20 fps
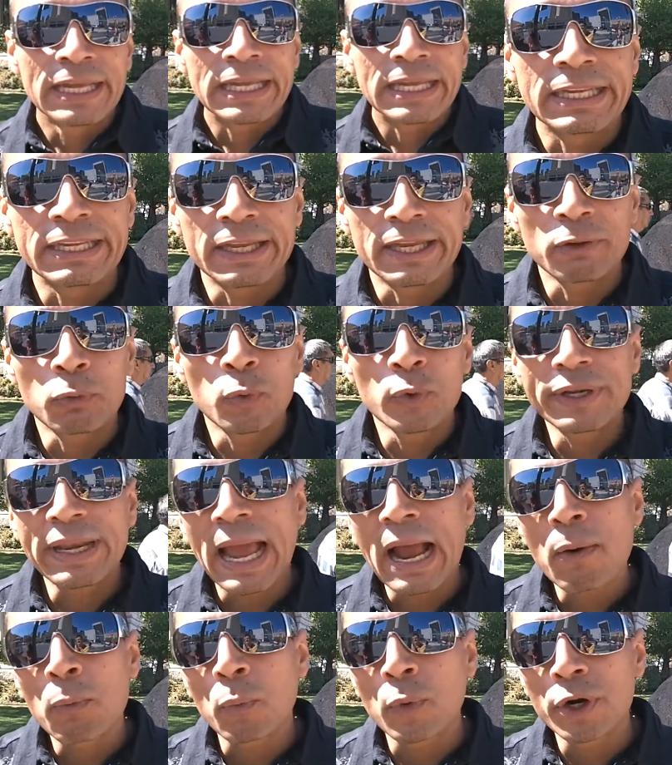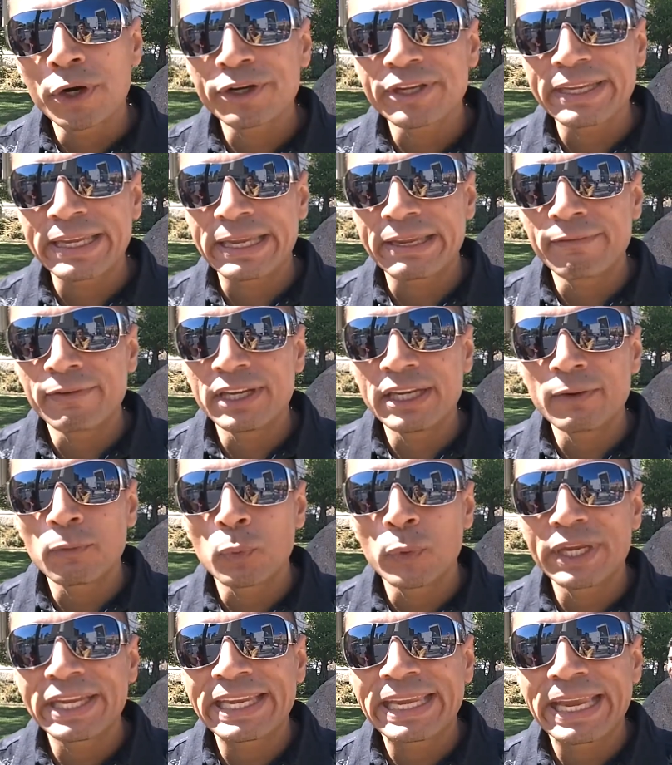It would not work even if
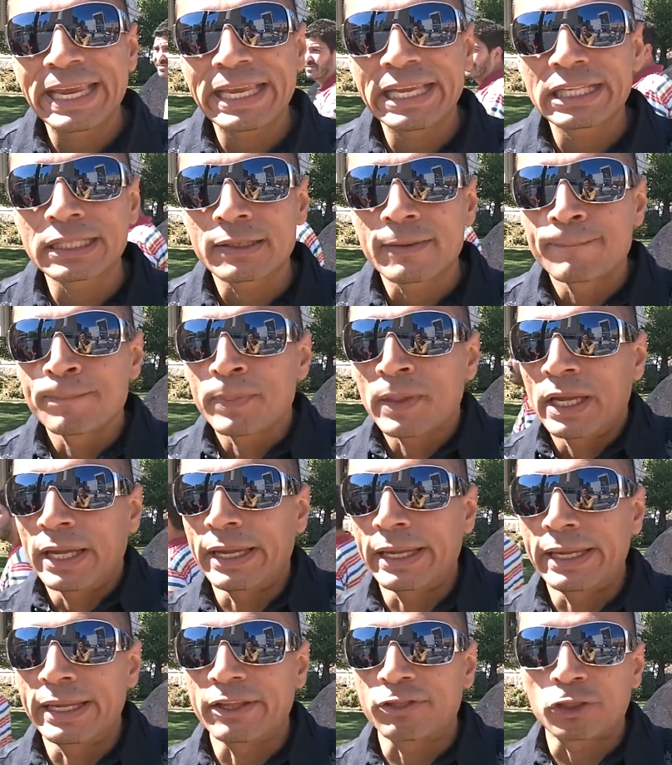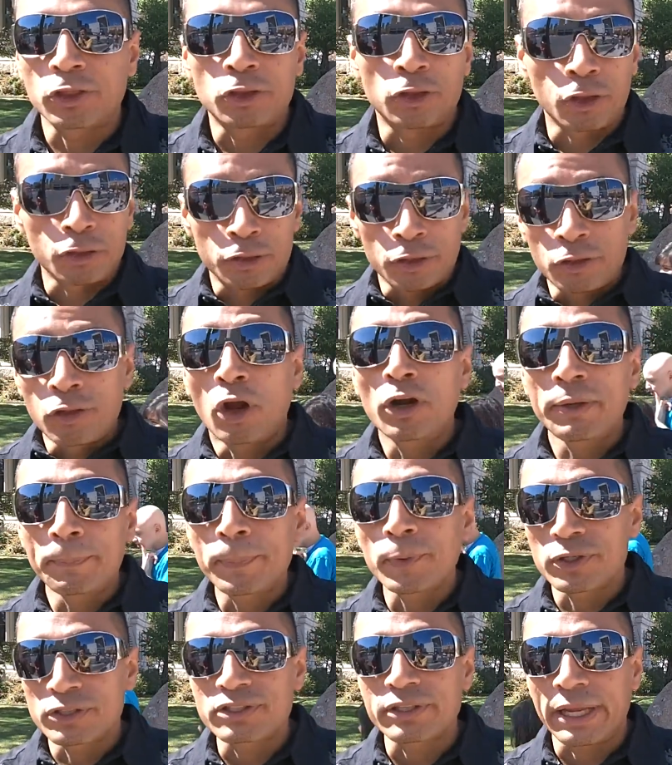we get
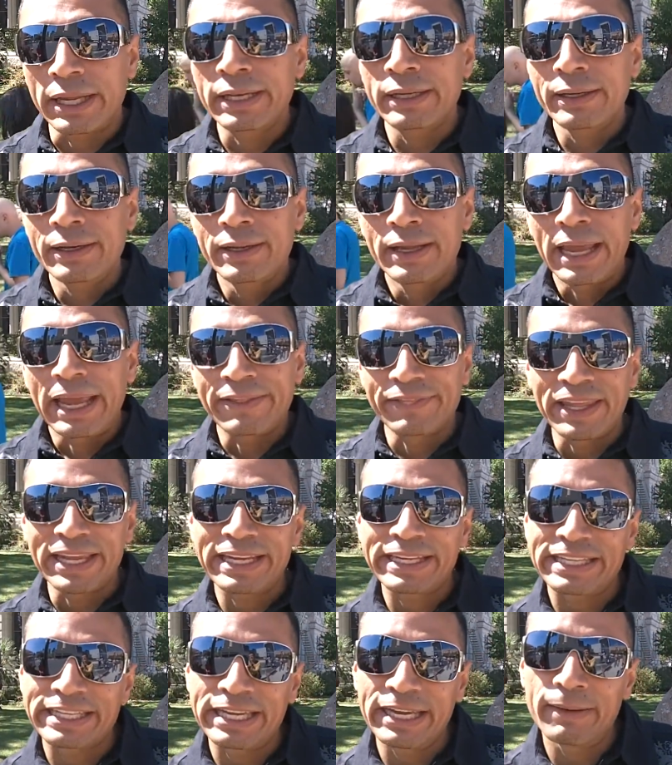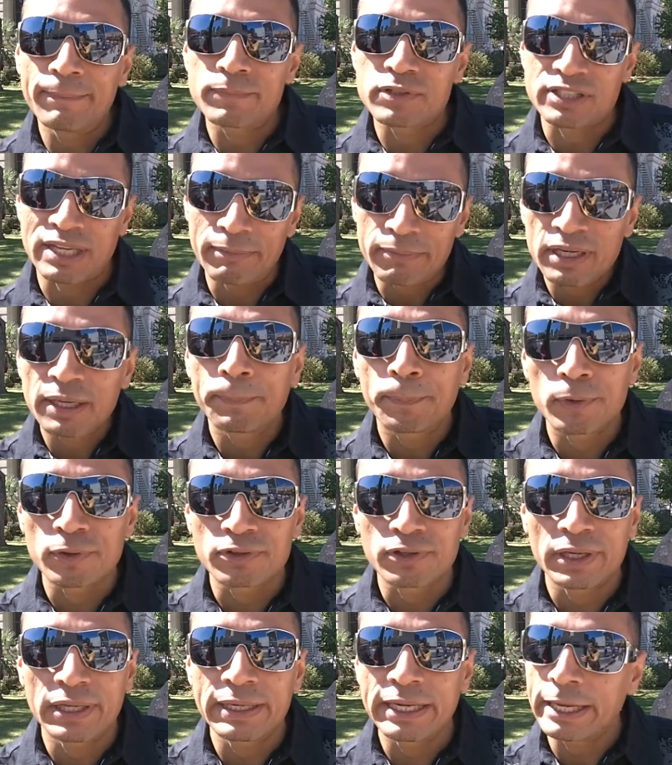30% and they keep
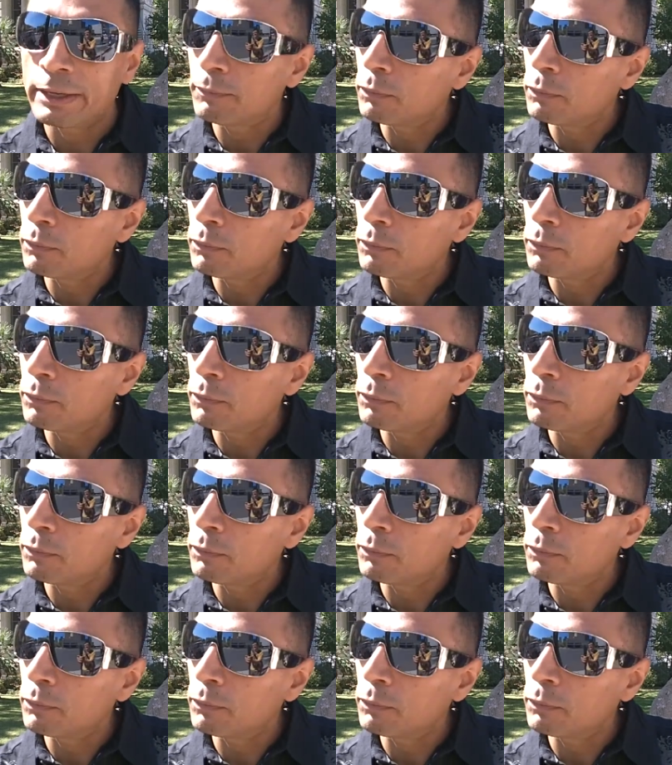70%.